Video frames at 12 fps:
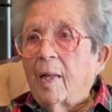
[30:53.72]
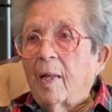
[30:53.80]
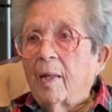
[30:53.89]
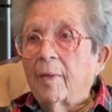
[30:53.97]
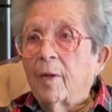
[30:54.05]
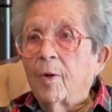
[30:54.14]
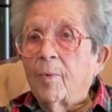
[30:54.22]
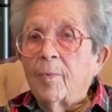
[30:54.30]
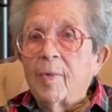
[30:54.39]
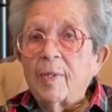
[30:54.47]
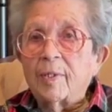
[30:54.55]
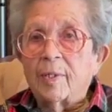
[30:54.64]
there it
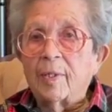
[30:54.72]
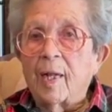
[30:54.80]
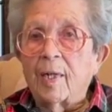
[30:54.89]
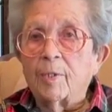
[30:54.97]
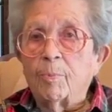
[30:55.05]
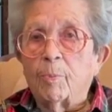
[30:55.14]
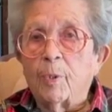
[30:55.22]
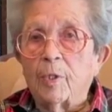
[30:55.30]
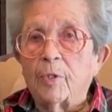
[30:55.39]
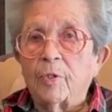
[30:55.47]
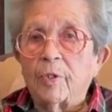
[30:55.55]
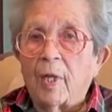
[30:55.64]
was, a nice,
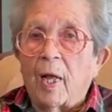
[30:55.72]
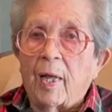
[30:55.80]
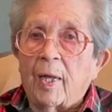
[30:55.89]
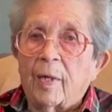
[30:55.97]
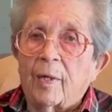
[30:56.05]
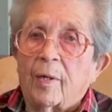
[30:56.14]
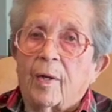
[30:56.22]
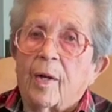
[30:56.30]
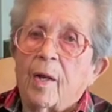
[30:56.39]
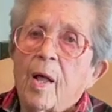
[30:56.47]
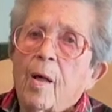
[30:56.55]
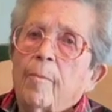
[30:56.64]
pretty site.
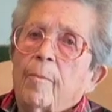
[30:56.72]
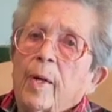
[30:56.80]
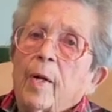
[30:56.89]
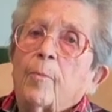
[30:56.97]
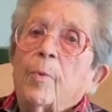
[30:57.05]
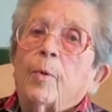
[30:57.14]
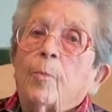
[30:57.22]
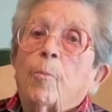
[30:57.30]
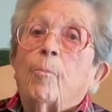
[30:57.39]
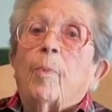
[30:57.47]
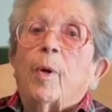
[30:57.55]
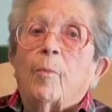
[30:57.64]
But
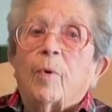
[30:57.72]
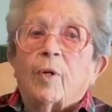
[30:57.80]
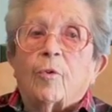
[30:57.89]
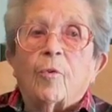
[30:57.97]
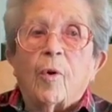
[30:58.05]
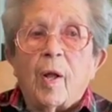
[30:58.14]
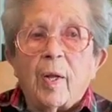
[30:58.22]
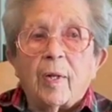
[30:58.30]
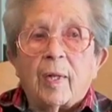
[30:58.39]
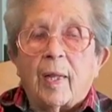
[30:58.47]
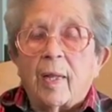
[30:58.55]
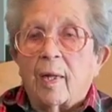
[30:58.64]
we tried to
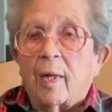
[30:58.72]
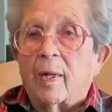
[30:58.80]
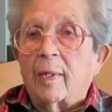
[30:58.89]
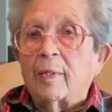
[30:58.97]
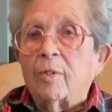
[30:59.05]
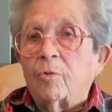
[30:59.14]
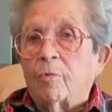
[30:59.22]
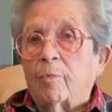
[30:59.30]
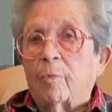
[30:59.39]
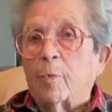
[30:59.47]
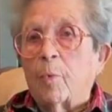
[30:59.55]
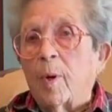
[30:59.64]
get a lease
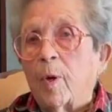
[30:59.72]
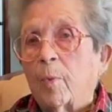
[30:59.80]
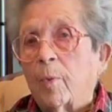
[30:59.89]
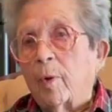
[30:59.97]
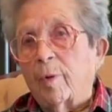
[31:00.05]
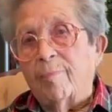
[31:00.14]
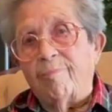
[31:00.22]
from the railroad,